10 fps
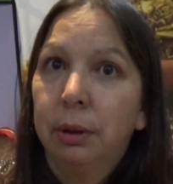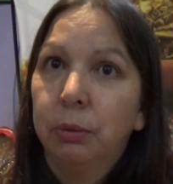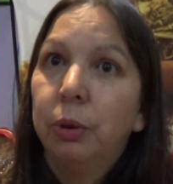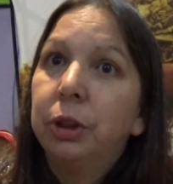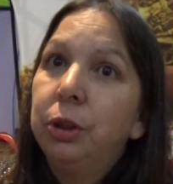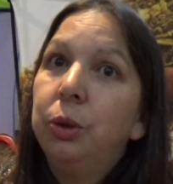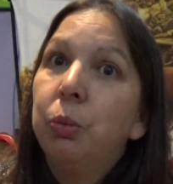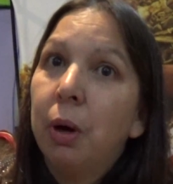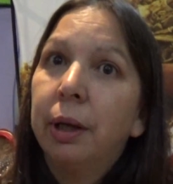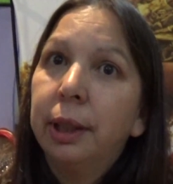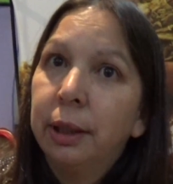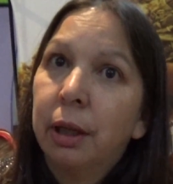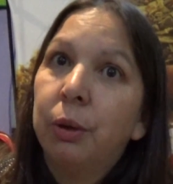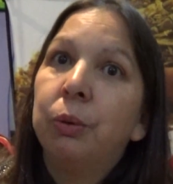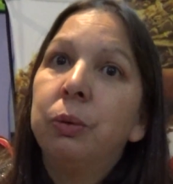What do you want in
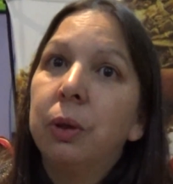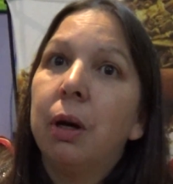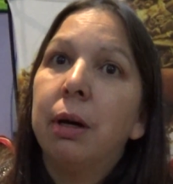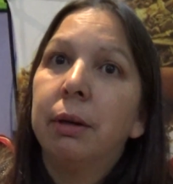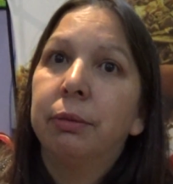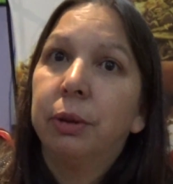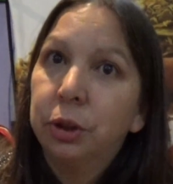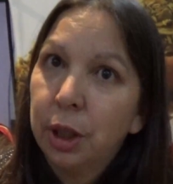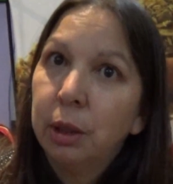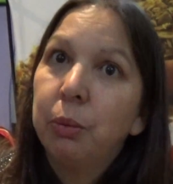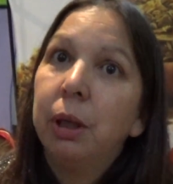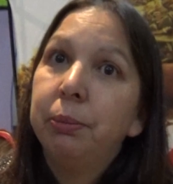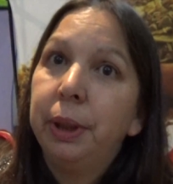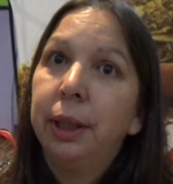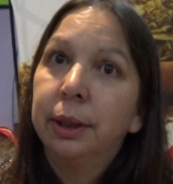our own law for child
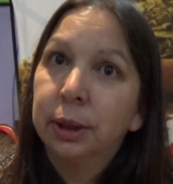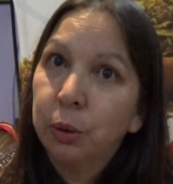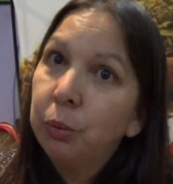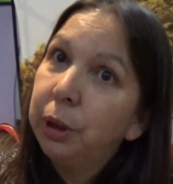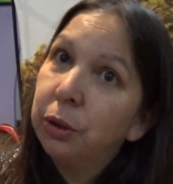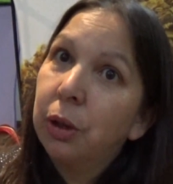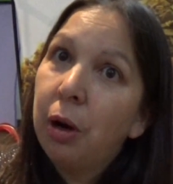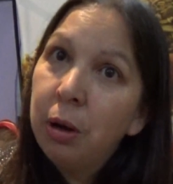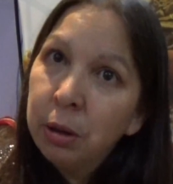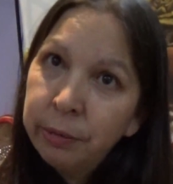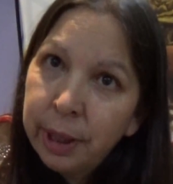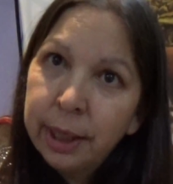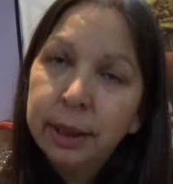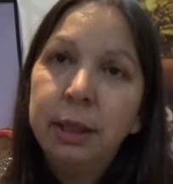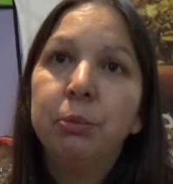well-being? So we took all of
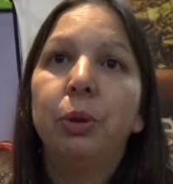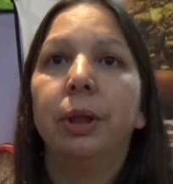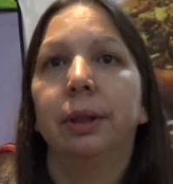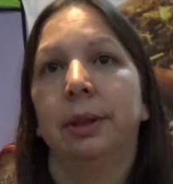that input